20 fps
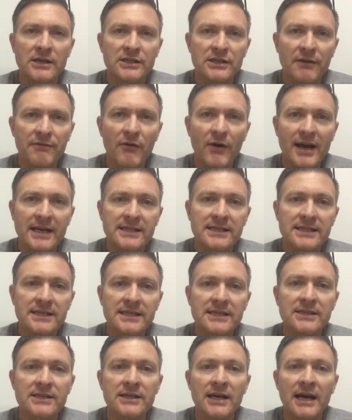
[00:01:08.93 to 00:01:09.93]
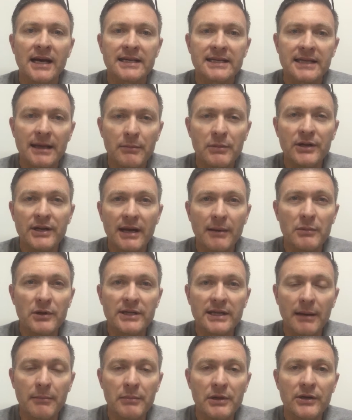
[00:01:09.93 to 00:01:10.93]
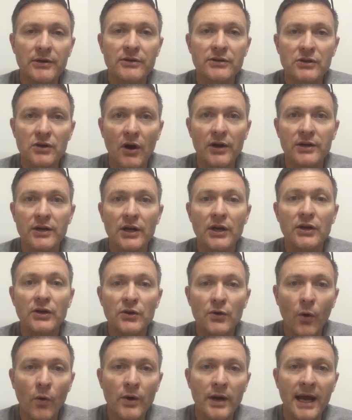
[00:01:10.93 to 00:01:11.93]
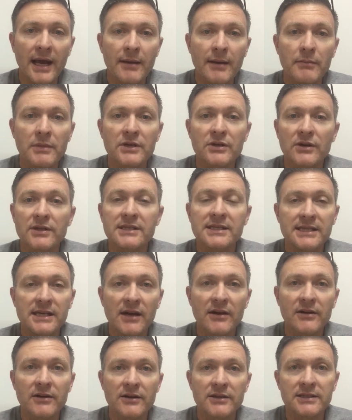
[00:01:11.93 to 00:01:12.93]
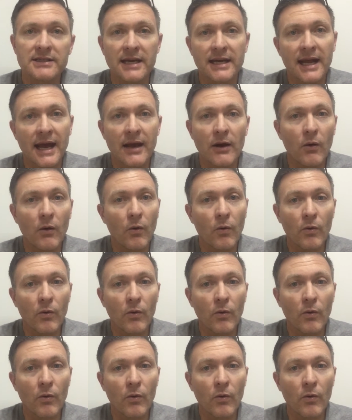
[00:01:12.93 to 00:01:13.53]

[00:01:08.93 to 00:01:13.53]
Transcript: So for instance, www.yourname.co.za